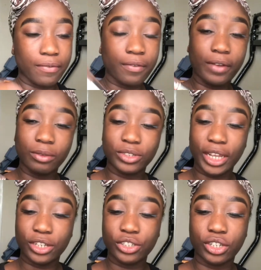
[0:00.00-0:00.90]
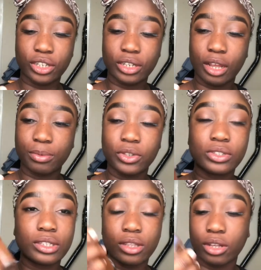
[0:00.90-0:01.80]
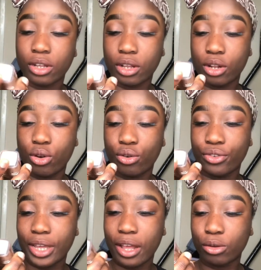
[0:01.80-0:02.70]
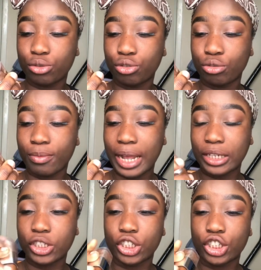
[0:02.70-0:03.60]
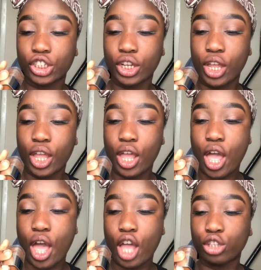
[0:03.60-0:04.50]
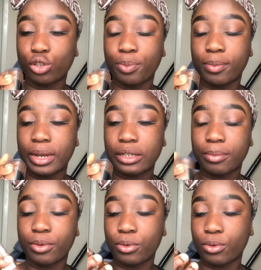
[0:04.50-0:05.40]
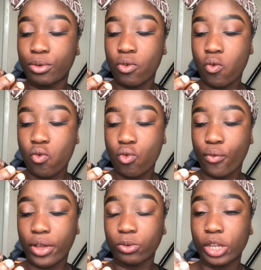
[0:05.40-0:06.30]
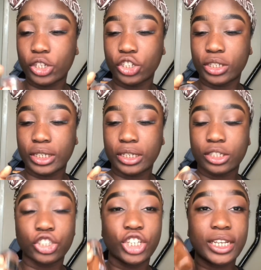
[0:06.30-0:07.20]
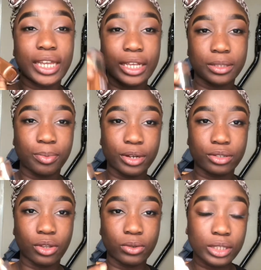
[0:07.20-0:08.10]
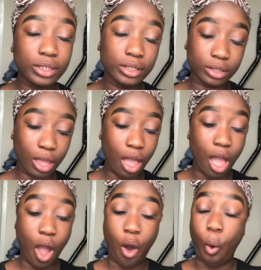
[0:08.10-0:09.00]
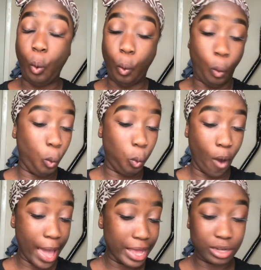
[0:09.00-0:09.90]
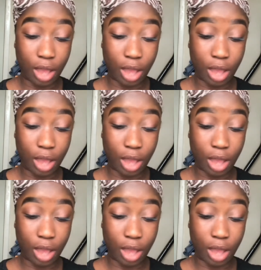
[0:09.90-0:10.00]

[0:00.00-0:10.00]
For foundation, I'll be using the Loreal True Match Super Blendable Foundation in the shade Espresso. This is way